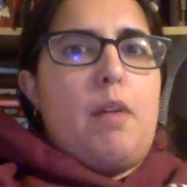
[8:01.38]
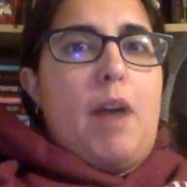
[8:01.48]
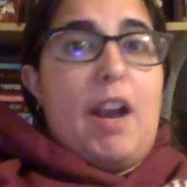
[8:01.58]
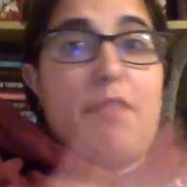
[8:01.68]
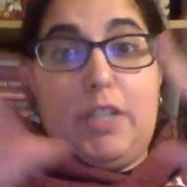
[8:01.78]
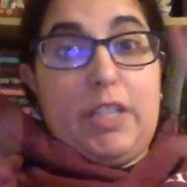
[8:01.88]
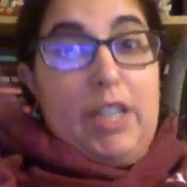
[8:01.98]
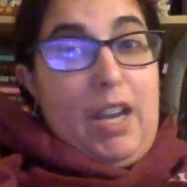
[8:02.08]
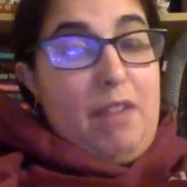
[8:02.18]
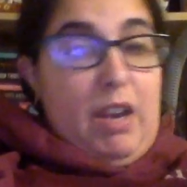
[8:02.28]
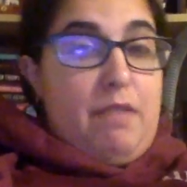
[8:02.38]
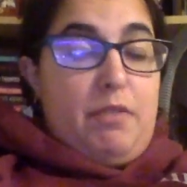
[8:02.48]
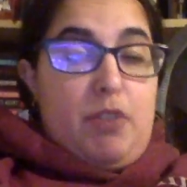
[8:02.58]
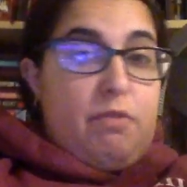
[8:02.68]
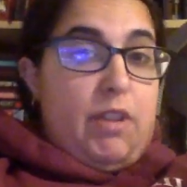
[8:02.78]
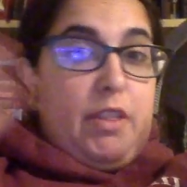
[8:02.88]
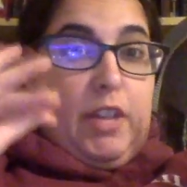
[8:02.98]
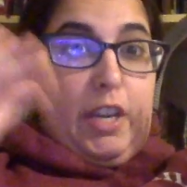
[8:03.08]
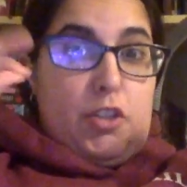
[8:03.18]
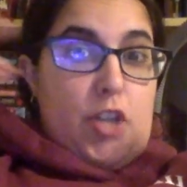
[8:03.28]
I've only read
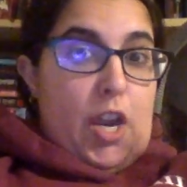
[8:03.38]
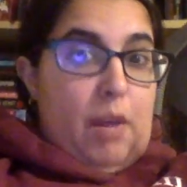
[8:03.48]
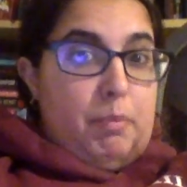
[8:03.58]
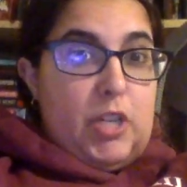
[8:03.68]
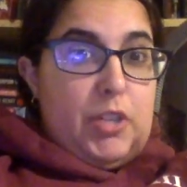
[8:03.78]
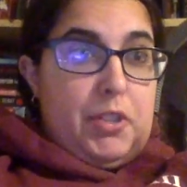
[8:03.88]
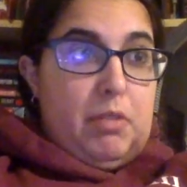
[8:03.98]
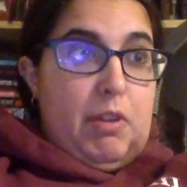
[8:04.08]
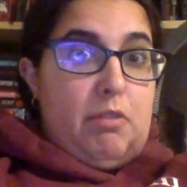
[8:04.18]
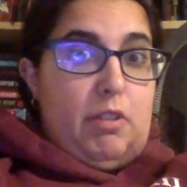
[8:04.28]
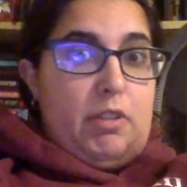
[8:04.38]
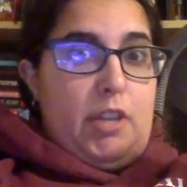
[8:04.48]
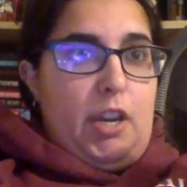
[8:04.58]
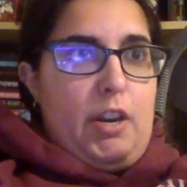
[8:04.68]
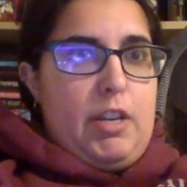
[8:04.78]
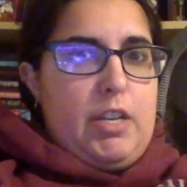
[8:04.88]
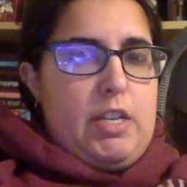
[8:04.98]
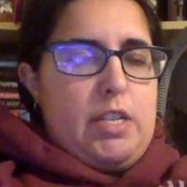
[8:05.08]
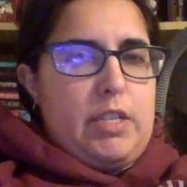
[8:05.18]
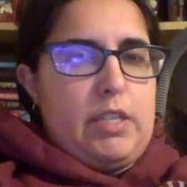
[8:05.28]
like a chapter, so I know that there
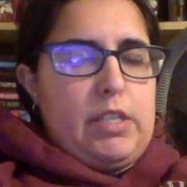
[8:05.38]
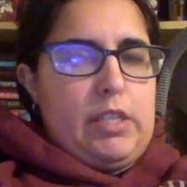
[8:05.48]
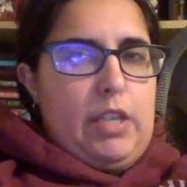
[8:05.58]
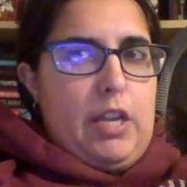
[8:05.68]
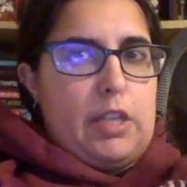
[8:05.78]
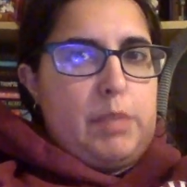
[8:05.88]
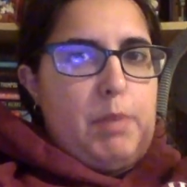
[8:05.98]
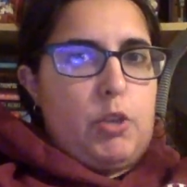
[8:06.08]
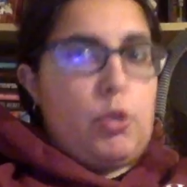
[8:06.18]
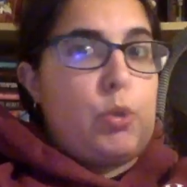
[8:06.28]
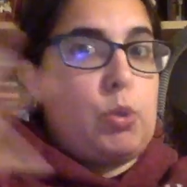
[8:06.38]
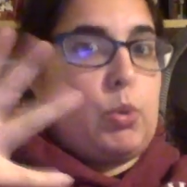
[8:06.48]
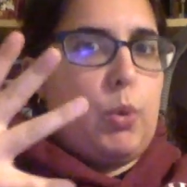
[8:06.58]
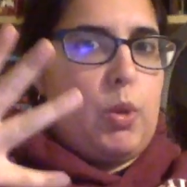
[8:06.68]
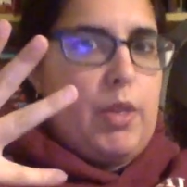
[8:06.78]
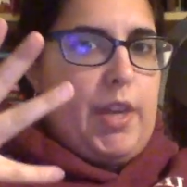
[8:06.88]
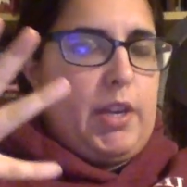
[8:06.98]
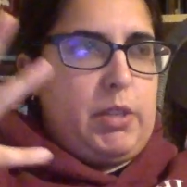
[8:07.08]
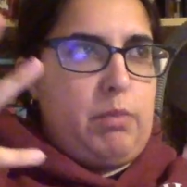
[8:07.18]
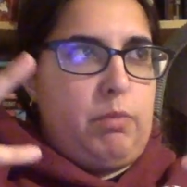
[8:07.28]
is a special school that
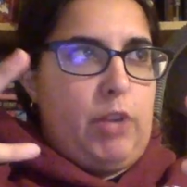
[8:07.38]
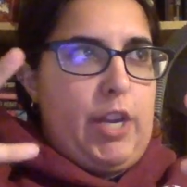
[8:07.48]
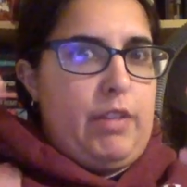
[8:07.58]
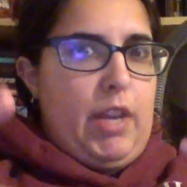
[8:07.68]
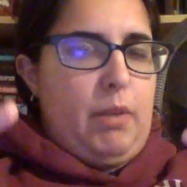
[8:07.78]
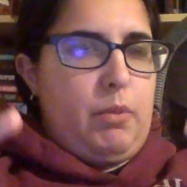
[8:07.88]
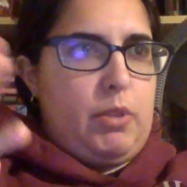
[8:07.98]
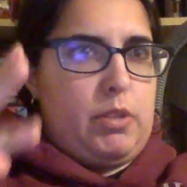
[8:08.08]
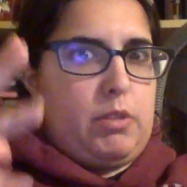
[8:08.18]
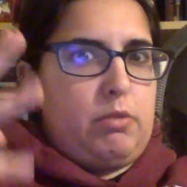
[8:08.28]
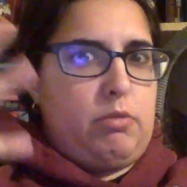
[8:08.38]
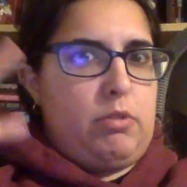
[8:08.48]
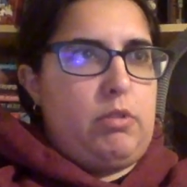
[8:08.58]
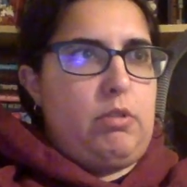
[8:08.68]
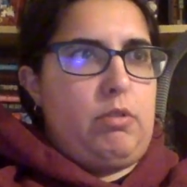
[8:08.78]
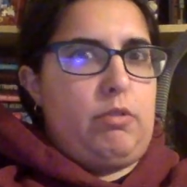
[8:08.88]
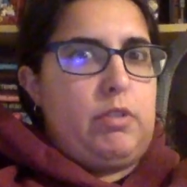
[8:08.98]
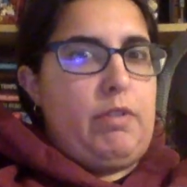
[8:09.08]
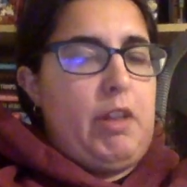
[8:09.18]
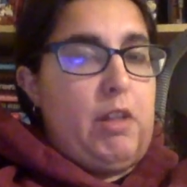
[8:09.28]
was
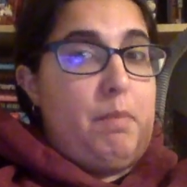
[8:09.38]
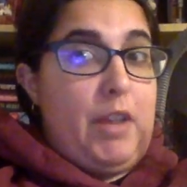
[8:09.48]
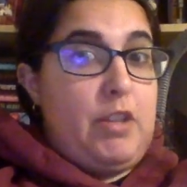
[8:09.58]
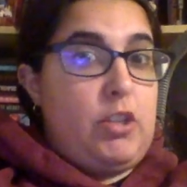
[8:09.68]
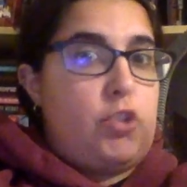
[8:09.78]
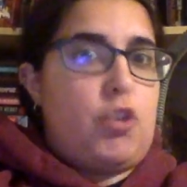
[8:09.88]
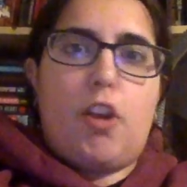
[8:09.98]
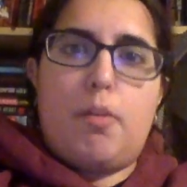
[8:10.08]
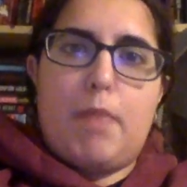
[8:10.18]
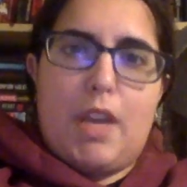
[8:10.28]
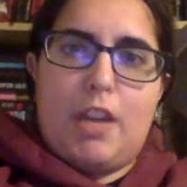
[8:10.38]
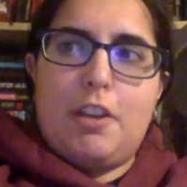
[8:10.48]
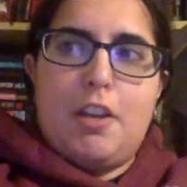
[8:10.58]
developed by this gentleman,